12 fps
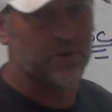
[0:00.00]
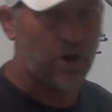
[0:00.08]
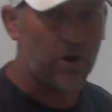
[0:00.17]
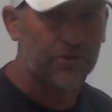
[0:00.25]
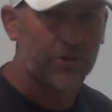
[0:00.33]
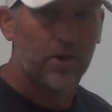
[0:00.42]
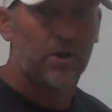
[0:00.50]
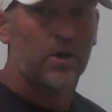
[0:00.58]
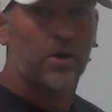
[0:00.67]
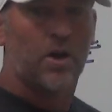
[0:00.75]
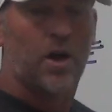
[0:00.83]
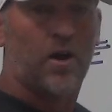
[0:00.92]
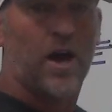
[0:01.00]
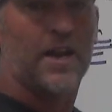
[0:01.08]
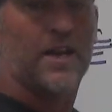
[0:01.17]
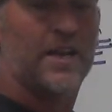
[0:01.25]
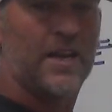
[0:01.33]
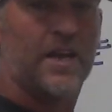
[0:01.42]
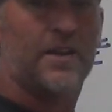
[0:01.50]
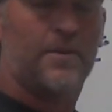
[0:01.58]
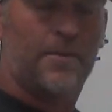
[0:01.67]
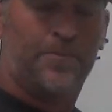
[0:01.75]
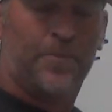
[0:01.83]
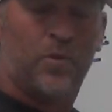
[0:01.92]
calls. All right, and
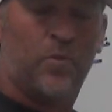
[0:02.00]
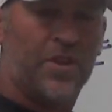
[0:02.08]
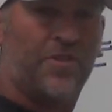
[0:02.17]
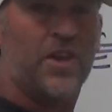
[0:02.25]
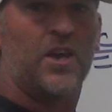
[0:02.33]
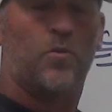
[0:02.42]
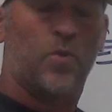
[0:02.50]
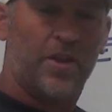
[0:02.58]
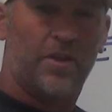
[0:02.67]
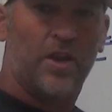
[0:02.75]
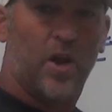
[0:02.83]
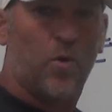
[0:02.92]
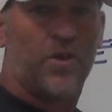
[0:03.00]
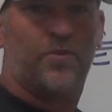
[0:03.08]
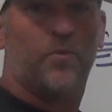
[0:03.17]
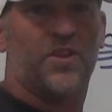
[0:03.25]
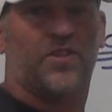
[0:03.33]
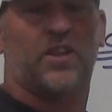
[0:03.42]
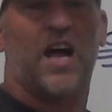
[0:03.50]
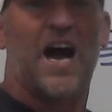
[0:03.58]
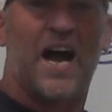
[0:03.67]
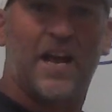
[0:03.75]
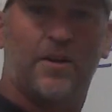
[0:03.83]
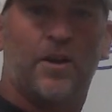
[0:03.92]
then with the
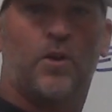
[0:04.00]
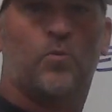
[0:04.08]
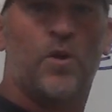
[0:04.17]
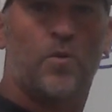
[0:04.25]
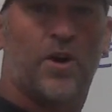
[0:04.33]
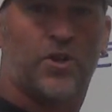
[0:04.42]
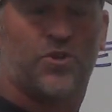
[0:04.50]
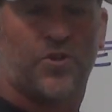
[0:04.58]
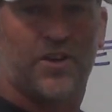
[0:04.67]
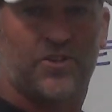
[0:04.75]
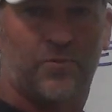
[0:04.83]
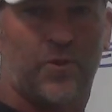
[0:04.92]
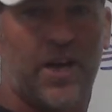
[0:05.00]
line, we want to stress if we